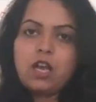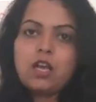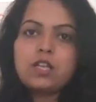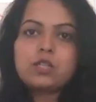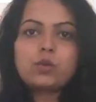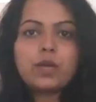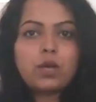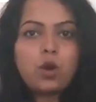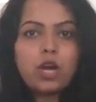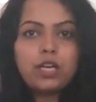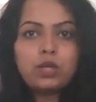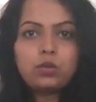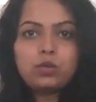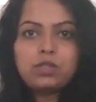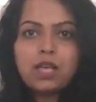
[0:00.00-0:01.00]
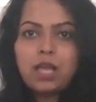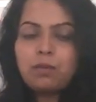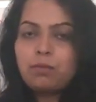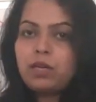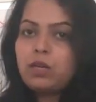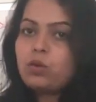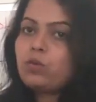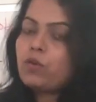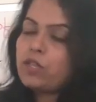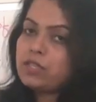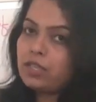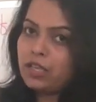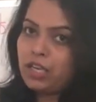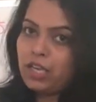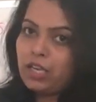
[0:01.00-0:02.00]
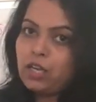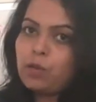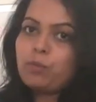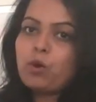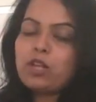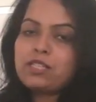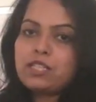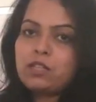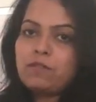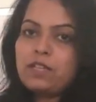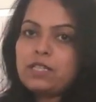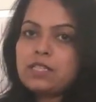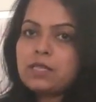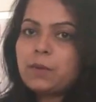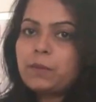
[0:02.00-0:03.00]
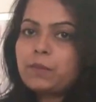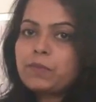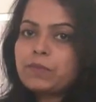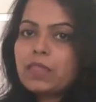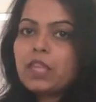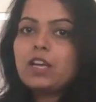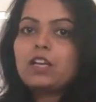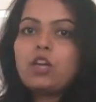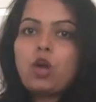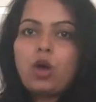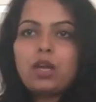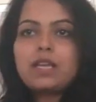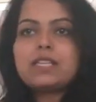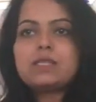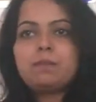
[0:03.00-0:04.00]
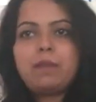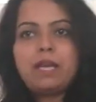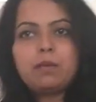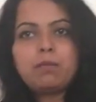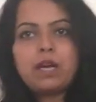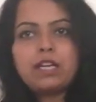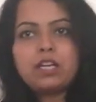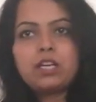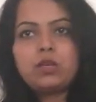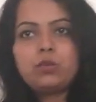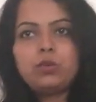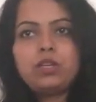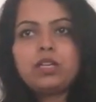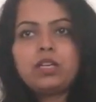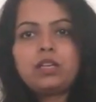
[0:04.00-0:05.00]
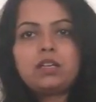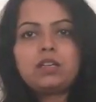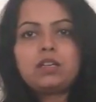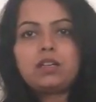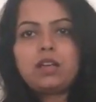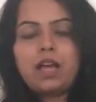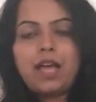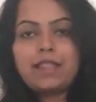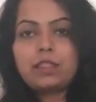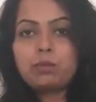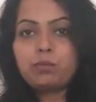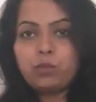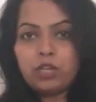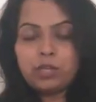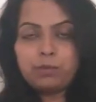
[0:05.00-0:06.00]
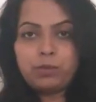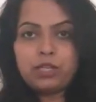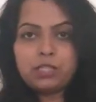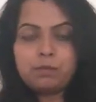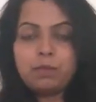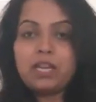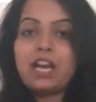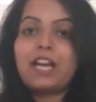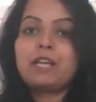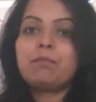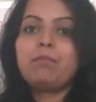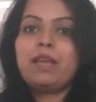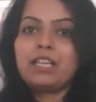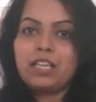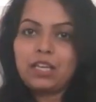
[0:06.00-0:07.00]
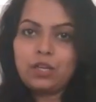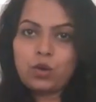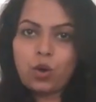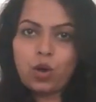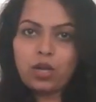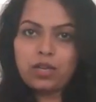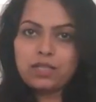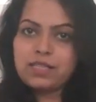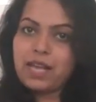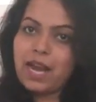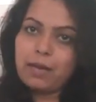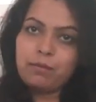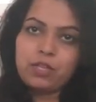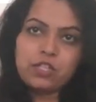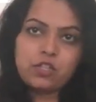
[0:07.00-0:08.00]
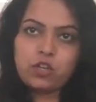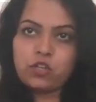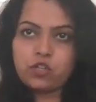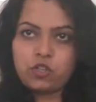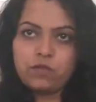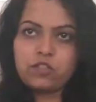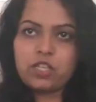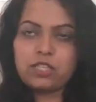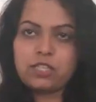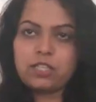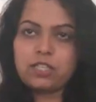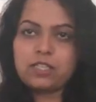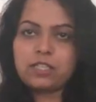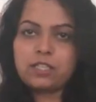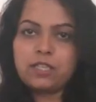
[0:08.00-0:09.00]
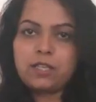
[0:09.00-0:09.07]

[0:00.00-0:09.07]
So according to Salmon, who was again a positivist, law is made by a ruler and the purpose behind making law is administration of justice.